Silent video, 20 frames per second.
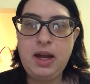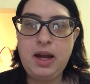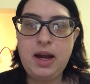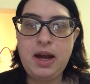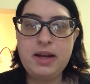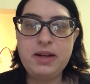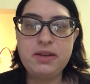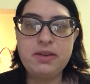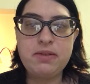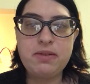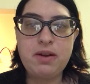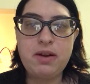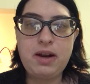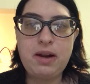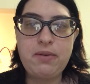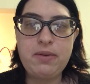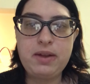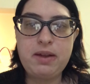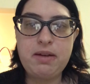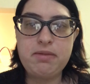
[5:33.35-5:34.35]
I just thought
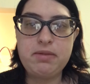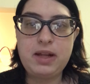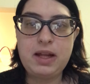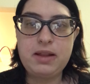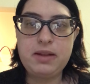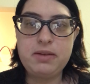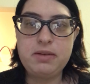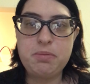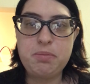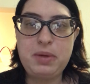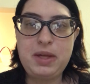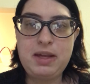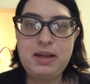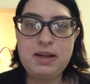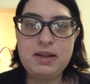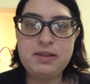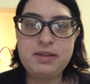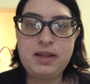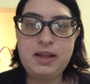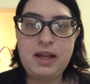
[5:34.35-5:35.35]
I would give that little
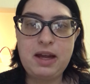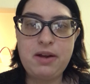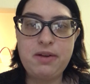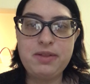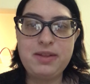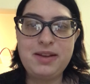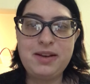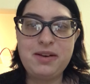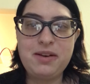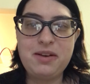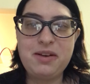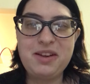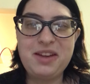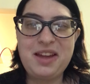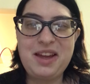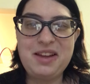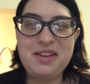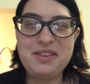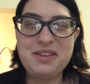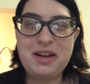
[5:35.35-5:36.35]
PSA out there in
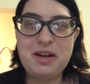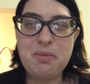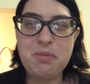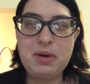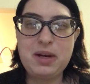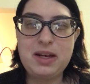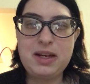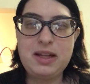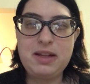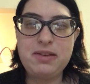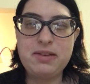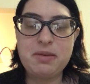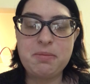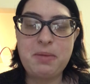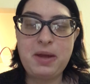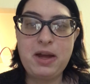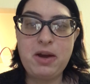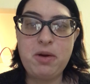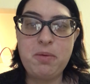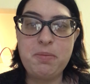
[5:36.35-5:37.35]
case anybody needs some
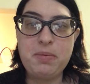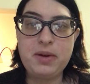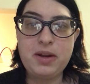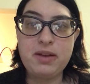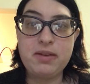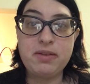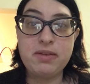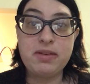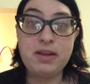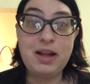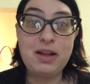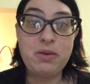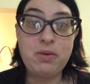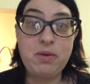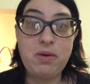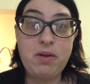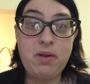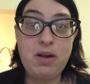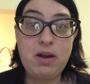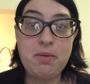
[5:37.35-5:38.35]
help, because that's
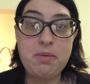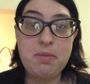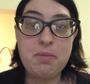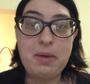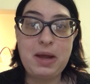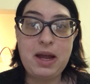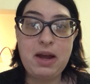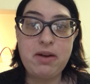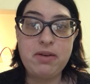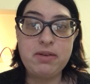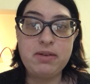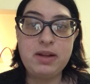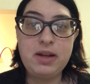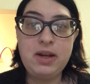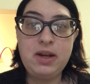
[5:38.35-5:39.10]
all I'm about.